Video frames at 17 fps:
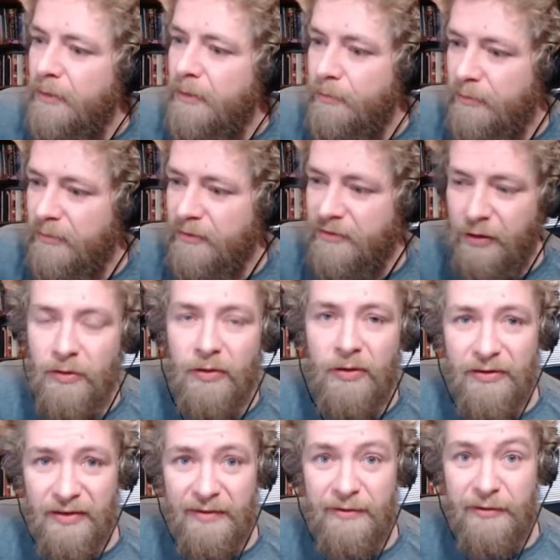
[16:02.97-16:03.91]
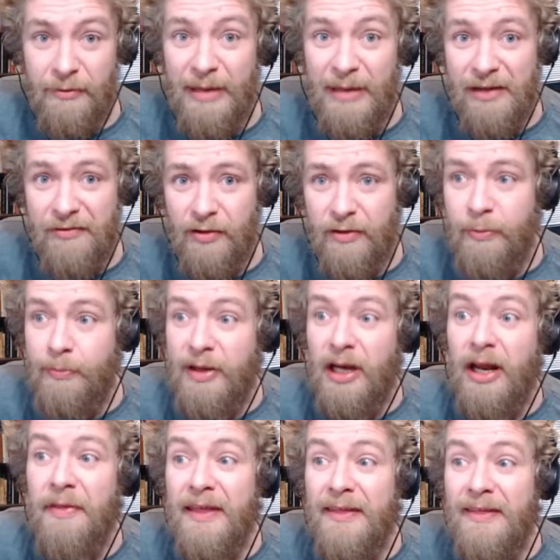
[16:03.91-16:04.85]
So there was some extra, but
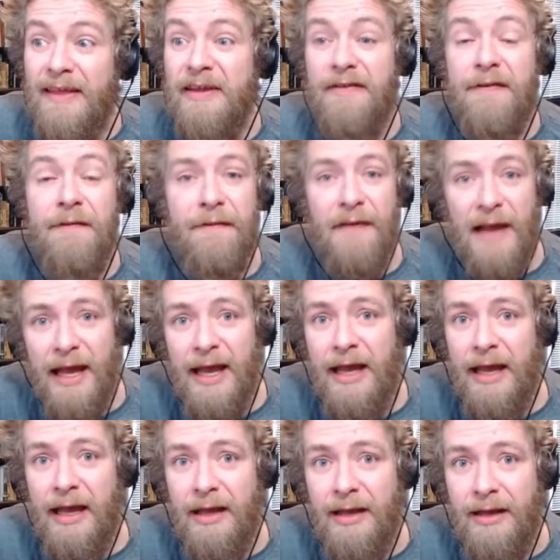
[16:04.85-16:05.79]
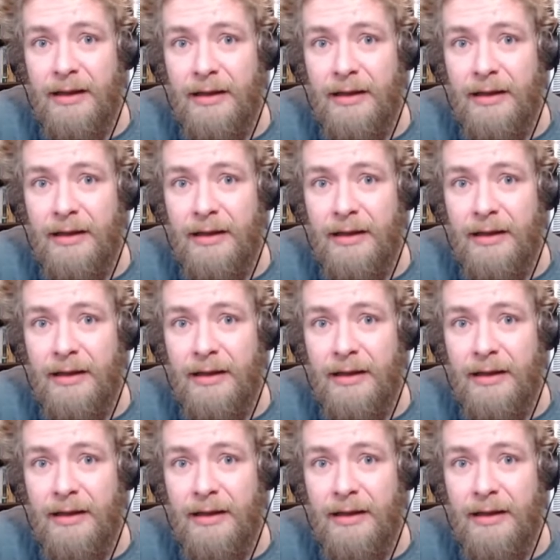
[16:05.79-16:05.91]
I think that's fair.